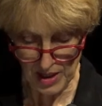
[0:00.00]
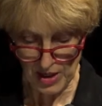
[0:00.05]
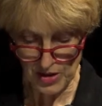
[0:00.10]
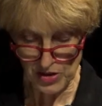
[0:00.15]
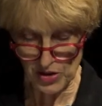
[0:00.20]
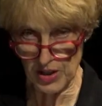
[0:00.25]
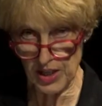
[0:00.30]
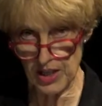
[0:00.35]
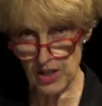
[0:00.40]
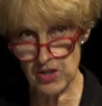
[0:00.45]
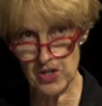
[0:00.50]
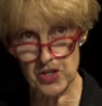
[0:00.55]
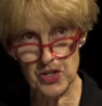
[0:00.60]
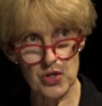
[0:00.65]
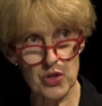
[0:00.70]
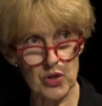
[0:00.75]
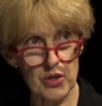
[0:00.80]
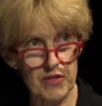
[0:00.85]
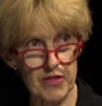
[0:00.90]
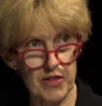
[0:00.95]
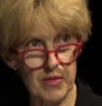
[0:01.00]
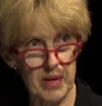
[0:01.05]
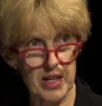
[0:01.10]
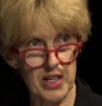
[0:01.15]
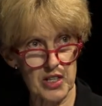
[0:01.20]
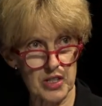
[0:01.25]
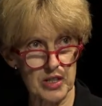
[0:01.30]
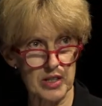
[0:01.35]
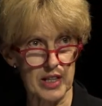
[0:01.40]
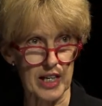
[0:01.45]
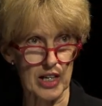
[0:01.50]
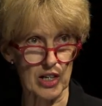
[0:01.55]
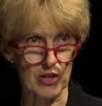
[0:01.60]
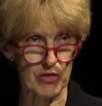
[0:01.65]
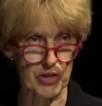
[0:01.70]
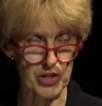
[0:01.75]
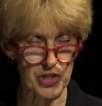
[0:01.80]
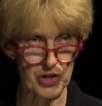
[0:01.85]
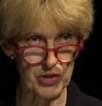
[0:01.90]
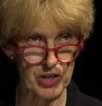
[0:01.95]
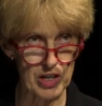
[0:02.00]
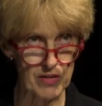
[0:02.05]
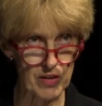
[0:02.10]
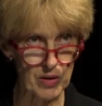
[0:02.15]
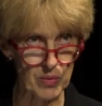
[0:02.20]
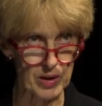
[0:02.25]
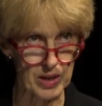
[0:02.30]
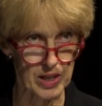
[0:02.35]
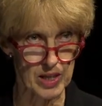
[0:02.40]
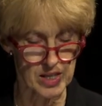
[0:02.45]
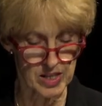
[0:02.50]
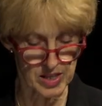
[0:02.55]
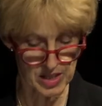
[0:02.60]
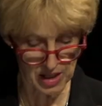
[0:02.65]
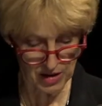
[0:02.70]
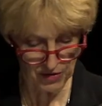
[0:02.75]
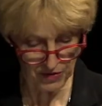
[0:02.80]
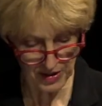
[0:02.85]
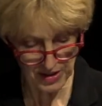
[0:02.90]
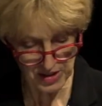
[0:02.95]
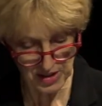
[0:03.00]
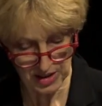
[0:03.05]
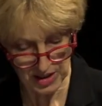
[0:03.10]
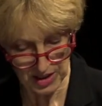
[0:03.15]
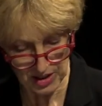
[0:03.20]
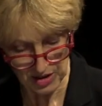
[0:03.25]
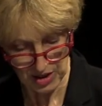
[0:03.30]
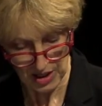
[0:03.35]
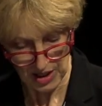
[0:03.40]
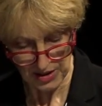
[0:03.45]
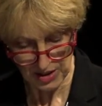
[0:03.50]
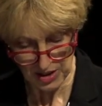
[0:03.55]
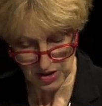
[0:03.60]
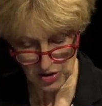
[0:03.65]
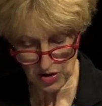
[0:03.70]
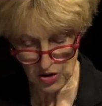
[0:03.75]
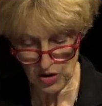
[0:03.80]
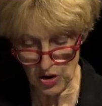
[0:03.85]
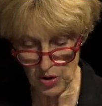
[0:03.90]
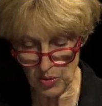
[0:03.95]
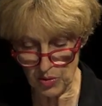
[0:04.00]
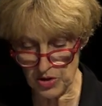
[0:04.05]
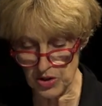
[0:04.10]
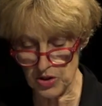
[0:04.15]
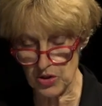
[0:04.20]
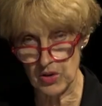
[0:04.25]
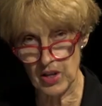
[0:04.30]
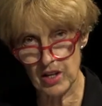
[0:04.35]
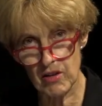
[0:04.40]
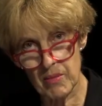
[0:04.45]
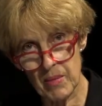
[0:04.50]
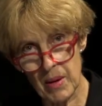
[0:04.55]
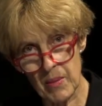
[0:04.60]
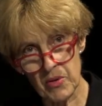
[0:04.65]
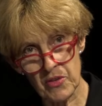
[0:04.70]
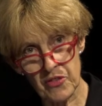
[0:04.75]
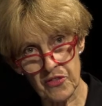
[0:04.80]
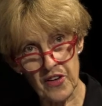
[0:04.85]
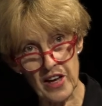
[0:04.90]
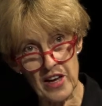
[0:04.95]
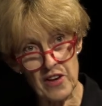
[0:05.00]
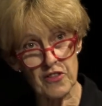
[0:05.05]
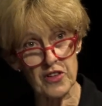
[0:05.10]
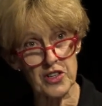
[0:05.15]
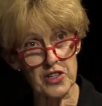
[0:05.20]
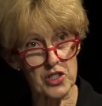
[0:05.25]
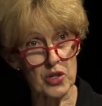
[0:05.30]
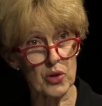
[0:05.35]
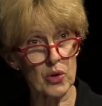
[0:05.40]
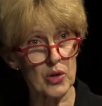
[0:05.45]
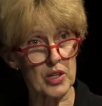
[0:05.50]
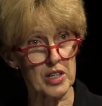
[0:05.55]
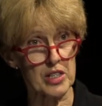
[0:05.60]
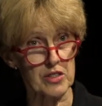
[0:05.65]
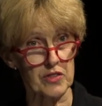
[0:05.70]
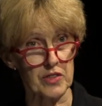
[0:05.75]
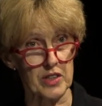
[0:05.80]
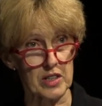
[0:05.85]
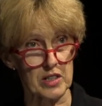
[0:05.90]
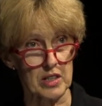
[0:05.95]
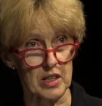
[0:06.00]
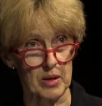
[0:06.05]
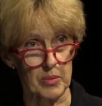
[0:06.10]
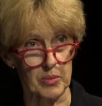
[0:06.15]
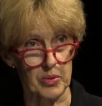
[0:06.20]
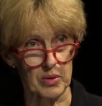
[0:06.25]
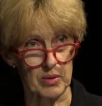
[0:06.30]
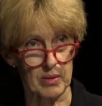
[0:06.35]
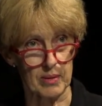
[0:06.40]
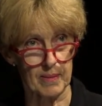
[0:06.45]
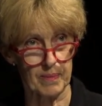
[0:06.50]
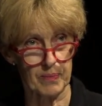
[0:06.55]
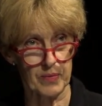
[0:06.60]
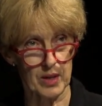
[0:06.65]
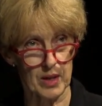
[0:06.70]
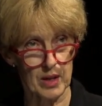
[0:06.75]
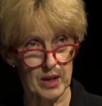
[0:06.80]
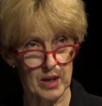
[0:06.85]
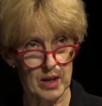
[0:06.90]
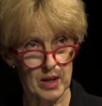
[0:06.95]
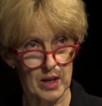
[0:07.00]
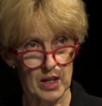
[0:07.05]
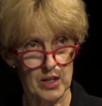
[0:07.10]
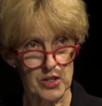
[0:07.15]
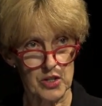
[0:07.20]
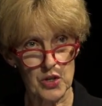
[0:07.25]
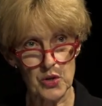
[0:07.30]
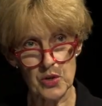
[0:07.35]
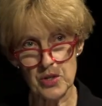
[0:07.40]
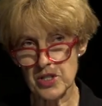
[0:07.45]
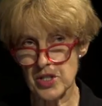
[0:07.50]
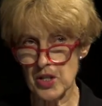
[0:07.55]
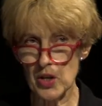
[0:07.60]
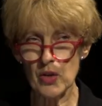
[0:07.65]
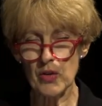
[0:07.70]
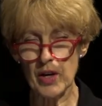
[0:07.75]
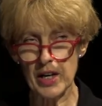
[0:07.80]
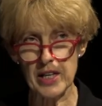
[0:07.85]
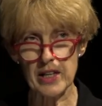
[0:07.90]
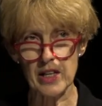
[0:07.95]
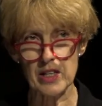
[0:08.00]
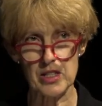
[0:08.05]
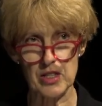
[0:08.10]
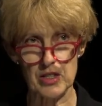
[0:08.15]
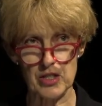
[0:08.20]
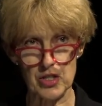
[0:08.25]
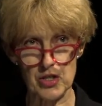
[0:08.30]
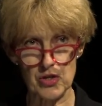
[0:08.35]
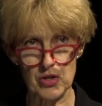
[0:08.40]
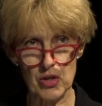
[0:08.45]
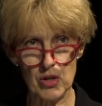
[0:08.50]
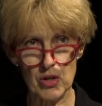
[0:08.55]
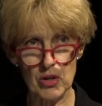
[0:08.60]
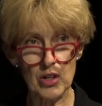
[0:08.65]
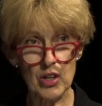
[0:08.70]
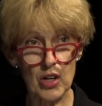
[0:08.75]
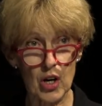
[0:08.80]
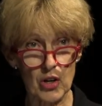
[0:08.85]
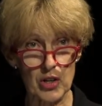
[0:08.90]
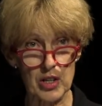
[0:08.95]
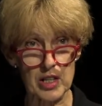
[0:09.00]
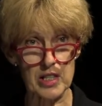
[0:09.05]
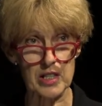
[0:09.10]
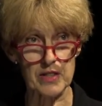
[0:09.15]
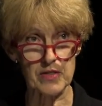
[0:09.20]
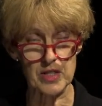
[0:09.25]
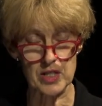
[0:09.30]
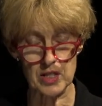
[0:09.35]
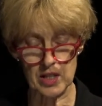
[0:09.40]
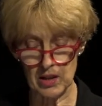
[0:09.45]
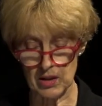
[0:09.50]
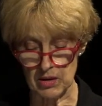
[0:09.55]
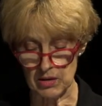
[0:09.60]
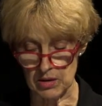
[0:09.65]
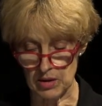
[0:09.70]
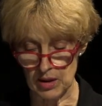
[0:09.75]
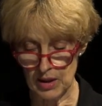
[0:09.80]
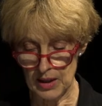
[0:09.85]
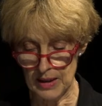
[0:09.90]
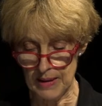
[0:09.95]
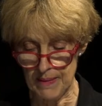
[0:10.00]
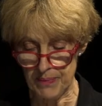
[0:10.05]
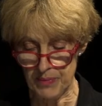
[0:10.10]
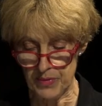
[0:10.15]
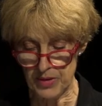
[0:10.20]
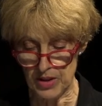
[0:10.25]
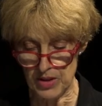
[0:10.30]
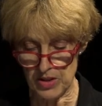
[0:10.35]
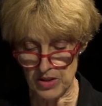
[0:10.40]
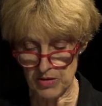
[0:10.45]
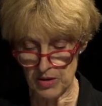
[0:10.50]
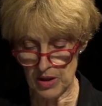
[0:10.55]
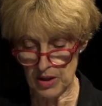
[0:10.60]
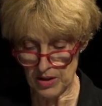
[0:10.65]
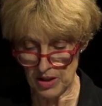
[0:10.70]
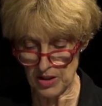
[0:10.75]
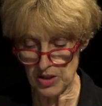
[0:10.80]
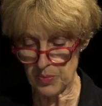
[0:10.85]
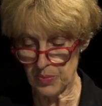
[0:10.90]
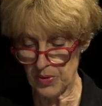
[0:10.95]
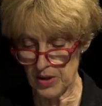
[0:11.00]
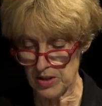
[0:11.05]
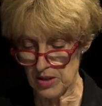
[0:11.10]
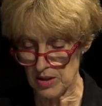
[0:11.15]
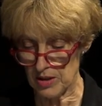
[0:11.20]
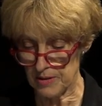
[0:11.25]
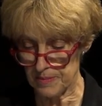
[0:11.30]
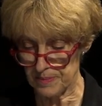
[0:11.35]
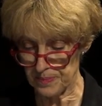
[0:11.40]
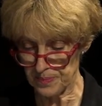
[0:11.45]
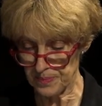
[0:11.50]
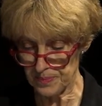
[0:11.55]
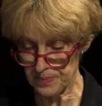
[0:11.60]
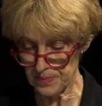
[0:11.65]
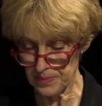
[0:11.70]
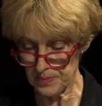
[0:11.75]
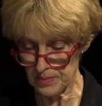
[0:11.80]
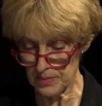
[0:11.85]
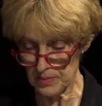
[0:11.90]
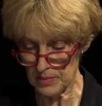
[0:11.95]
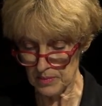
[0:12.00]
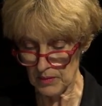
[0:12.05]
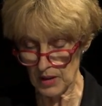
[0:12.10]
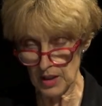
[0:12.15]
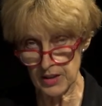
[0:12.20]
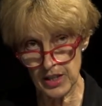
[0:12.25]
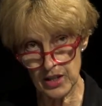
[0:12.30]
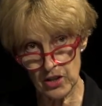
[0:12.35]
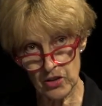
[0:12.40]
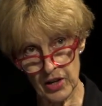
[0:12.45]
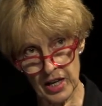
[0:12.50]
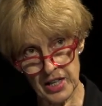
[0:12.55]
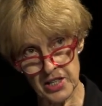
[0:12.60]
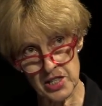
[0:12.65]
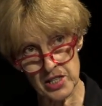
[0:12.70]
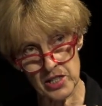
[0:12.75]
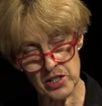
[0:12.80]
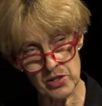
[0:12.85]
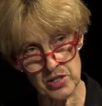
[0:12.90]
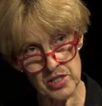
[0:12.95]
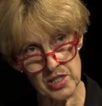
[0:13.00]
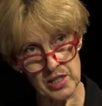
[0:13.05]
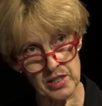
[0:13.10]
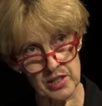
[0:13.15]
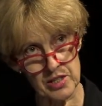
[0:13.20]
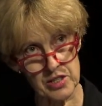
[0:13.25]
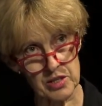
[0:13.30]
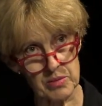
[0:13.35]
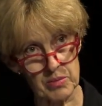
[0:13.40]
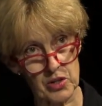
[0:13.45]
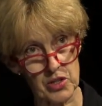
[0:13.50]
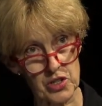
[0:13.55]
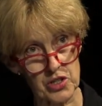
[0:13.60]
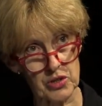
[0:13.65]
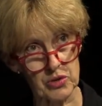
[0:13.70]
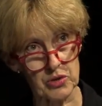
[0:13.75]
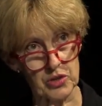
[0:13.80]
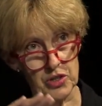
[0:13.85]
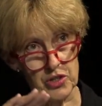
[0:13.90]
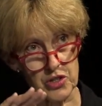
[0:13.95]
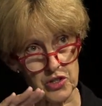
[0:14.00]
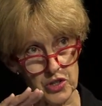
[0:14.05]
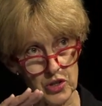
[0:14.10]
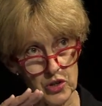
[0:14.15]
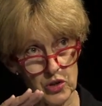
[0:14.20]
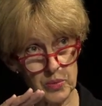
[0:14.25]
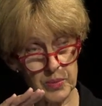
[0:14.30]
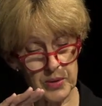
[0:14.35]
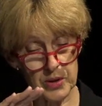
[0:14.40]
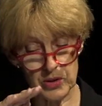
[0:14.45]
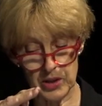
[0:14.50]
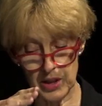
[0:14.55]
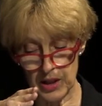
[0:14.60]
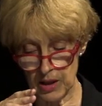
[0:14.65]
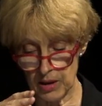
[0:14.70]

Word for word: So, they can store information, they can retrieve it when they see a face, and they, they sort of know what to do. They remember favorite toys, for example. So, you can see already there's a strong cognitive skill that's, that's present. And then gradually you see this emotional control building